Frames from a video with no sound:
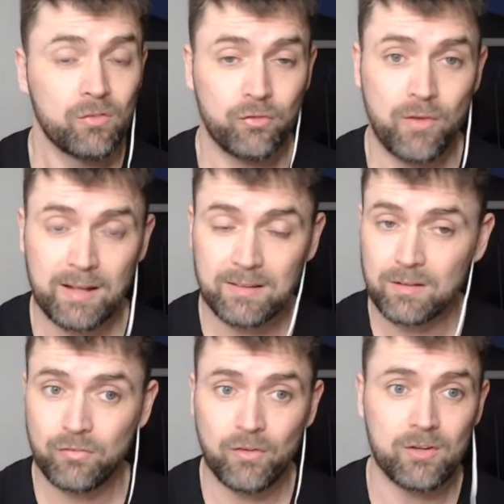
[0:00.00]
Fred
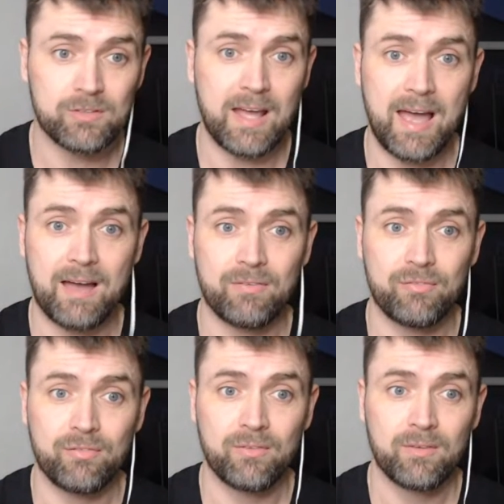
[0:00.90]
in the first
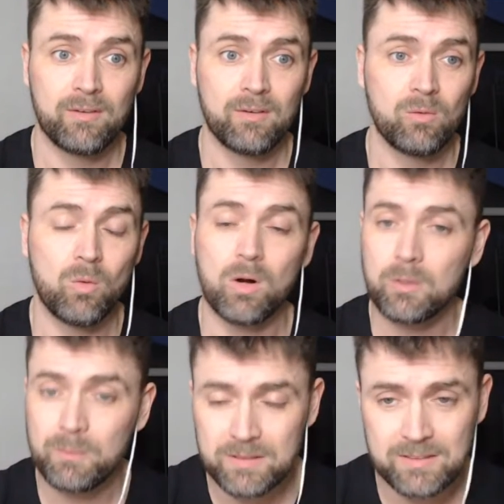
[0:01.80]
half,
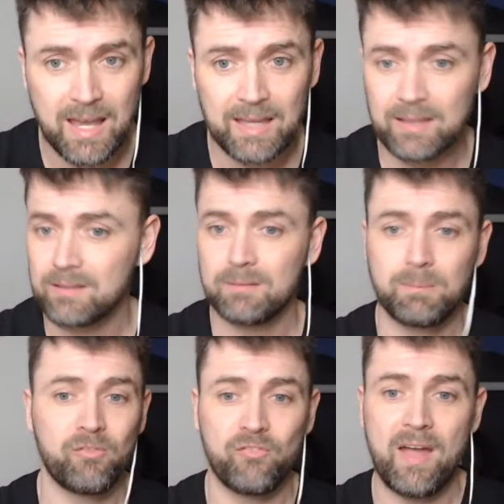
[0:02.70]
what can we say?
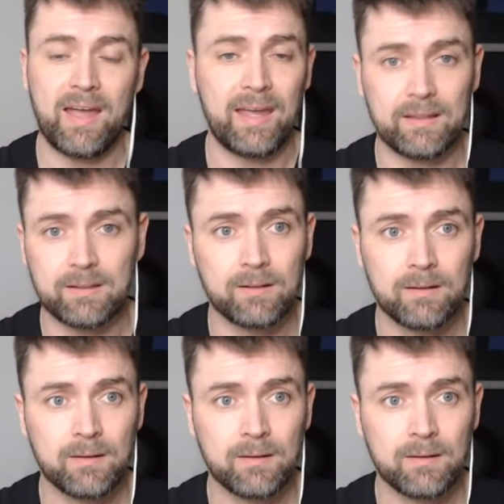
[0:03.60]
Pathetic.